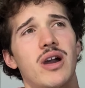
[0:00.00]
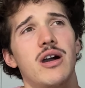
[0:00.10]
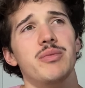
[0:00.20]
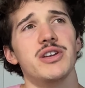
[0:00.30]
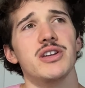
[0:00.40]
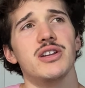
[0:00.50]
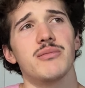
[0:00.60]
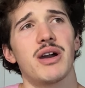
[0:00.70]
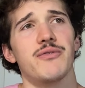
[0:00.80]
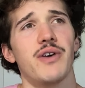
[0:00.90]
I'll be eating
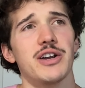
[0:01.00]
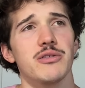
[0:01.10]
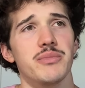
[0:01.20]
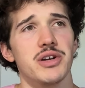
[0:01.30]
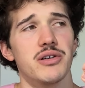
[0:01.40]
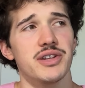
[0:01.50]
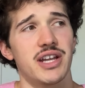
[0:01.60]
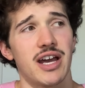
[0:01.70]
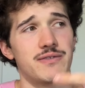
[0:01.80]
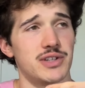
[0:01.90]
my final meal, and then
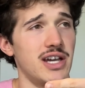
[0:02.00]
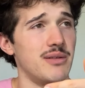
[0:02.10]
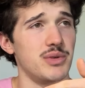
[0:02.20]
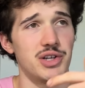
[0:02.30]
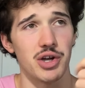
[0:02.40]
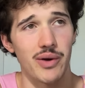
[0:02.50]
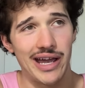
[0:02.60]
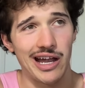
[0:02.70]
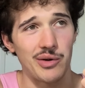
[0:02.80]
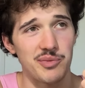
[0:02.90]
after that, I'm gonna go
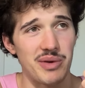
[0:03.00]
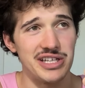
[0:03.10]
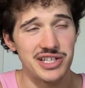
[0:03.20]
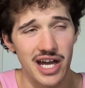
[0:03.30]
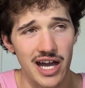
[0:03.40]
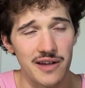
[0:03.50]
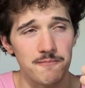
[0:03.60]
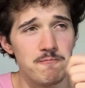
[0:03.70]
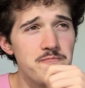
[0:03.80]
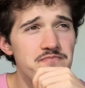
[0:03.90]
hang out with my dad.